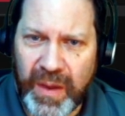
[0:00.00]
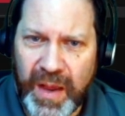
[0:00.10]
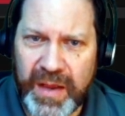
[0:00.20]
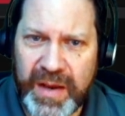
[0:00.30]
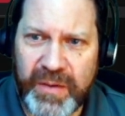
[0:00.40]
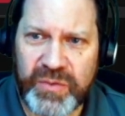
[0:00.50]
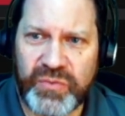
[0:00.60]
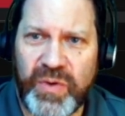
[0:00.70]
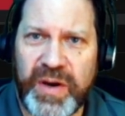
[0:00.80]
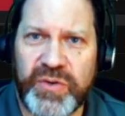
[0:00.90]
And now it's
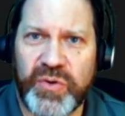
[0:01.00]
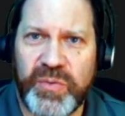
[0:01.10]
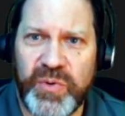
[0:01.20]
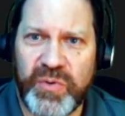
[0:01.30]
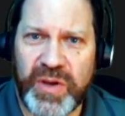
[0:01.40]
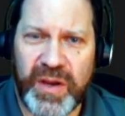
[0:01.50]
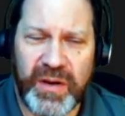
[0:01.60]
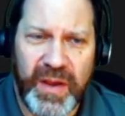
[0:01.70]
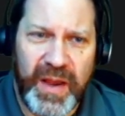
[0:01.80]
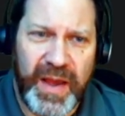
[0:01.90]
ready to communicate.
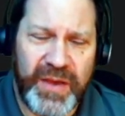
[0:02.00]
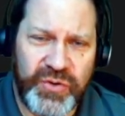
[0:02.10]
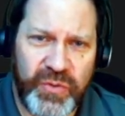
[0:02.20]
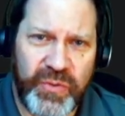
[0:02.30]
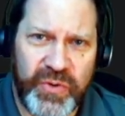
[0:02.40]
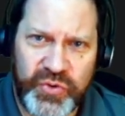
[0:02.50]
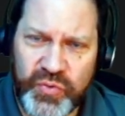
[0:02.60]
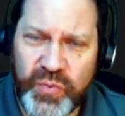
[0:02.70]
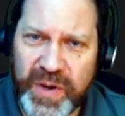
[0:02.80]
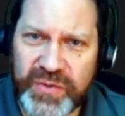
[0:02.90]
As you know, there are two
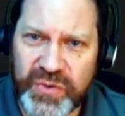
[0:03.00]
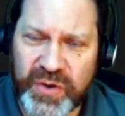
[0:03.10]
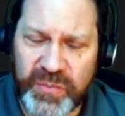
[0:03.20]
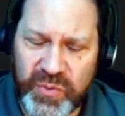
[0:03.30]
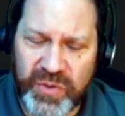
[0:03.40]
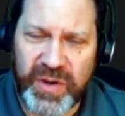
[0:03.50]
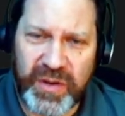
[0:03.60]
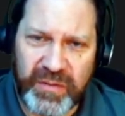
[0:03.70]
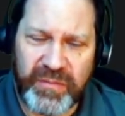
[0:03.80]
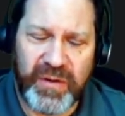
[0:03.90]
ways to communicate
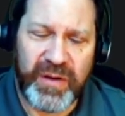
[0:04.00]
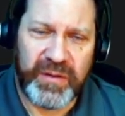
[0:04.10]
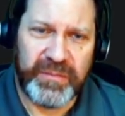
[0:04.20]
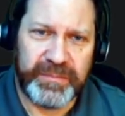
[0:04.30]
the file.